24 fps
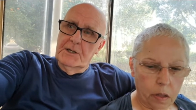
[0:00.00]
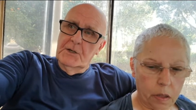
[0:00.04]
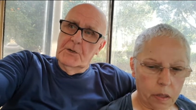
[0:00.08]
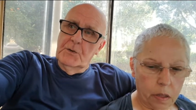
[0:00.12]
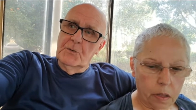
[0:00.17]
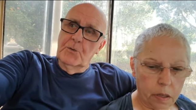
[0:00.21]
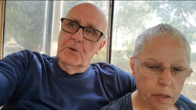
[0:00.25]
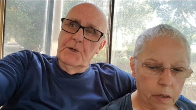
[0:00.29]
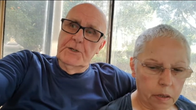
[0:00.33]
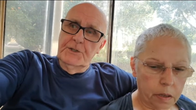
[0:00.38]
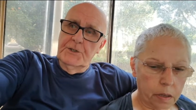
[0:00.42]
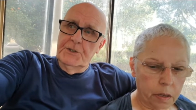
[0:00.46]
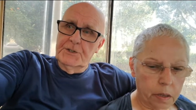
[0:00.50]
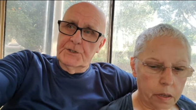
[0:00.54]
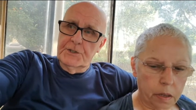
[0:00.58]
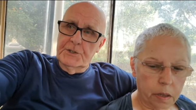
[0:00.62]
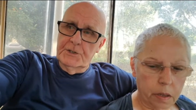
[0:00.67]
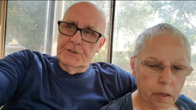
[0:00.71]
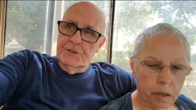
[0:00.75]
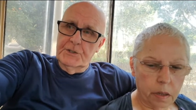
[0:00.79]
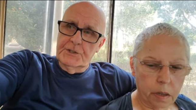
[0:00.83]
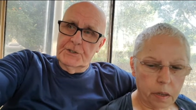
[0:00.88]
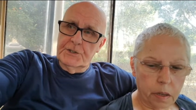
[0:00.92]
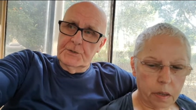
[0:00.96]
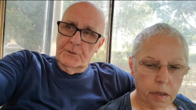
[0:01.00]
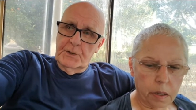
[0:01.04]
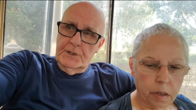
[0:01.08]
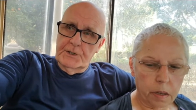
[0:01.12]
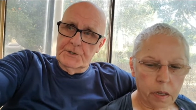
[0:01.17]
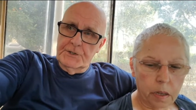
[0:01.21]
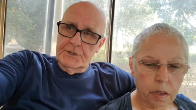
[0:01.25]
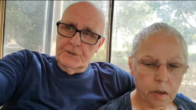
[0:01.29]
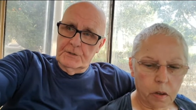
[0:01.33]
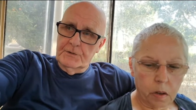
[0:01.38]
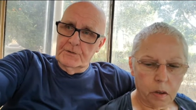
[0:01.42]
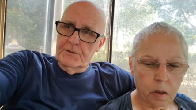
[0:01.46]
Speaker 1: when you turn the
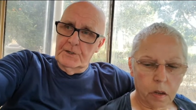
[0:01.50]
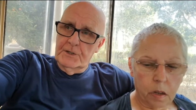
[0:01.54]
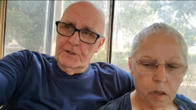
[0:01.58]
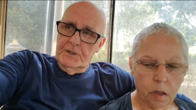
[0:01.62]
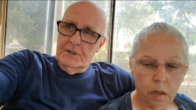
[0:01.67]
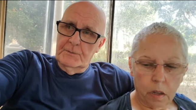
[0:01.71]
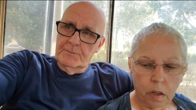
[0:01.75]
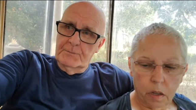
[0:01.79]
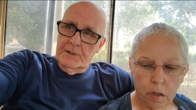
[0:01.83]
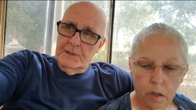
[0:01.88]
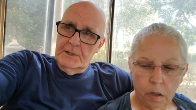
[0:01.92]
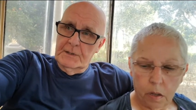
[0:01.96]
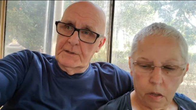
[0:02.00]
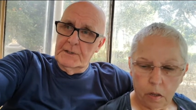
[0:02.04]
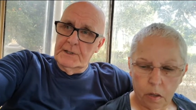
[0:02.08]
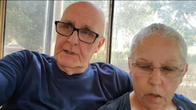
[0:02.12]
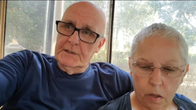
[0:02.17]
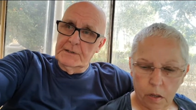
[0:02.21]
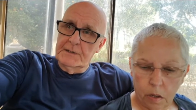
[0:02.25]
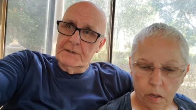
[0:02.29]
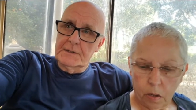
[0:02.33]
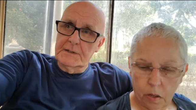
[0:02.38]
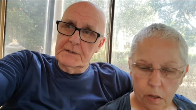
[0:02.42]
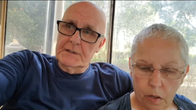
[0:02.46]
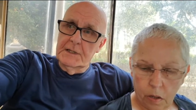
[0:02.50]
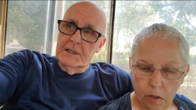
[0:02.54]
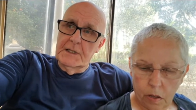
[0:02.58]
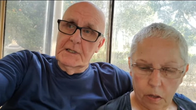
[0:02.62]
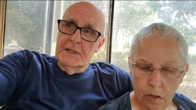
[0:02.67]
switch off from an appliance,